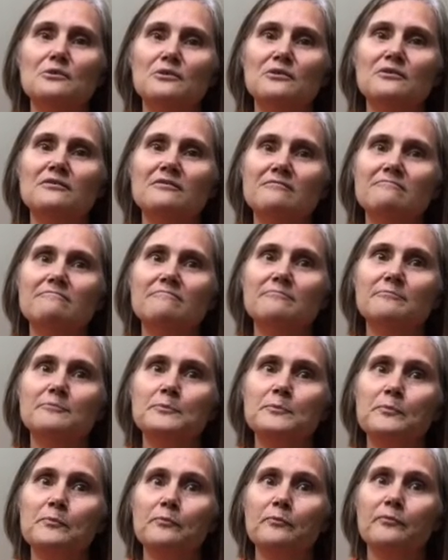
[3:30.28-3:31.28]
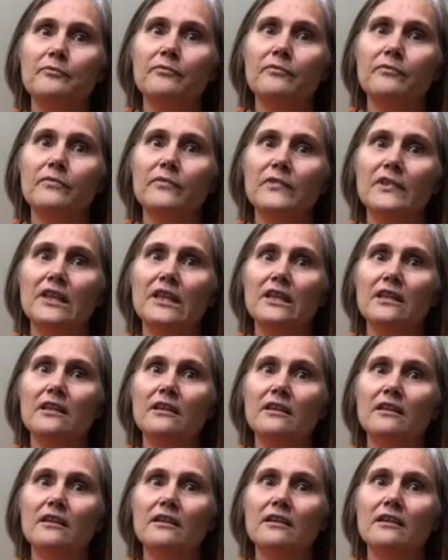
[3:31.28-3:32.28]
And this is about, you told me, I think it's about
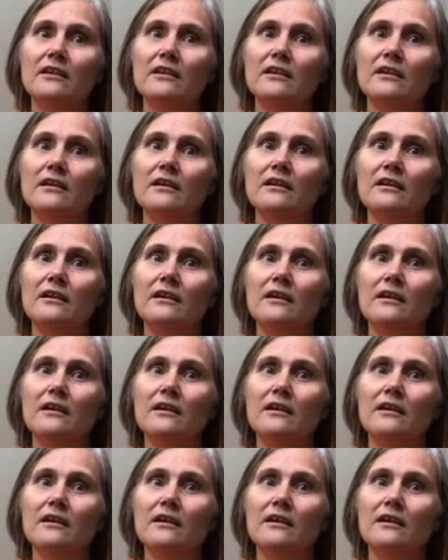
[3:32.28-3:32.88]
4 months.